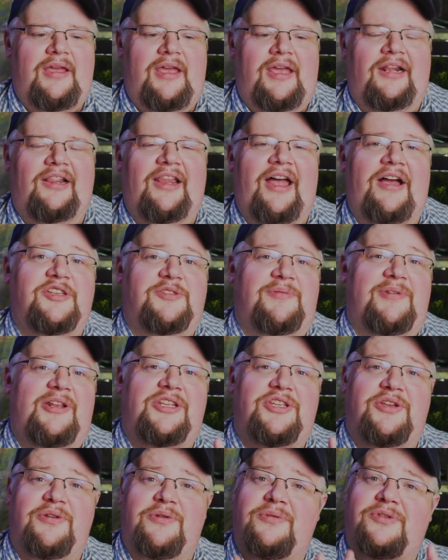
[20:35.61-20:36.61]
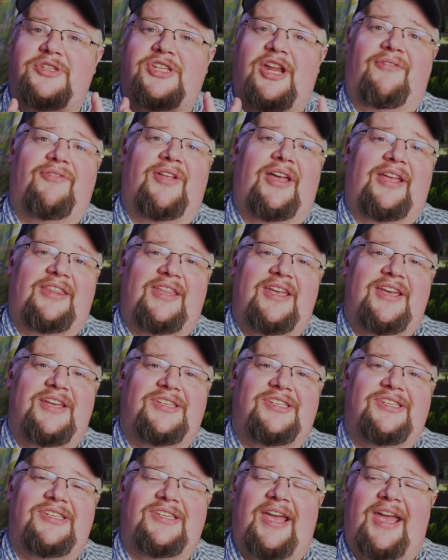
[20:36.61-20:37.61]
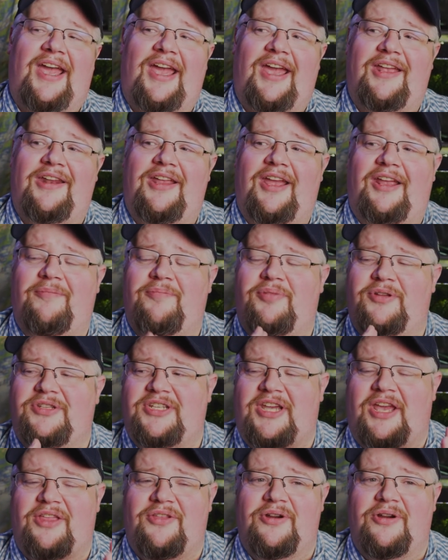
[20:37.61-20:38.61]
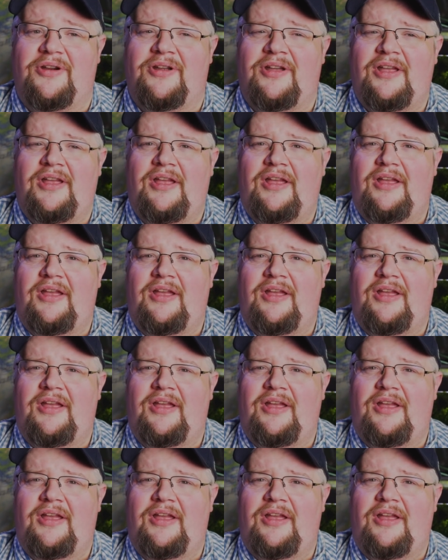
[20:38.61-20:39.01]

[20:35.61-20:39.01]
It allows me to do stuff like this and put together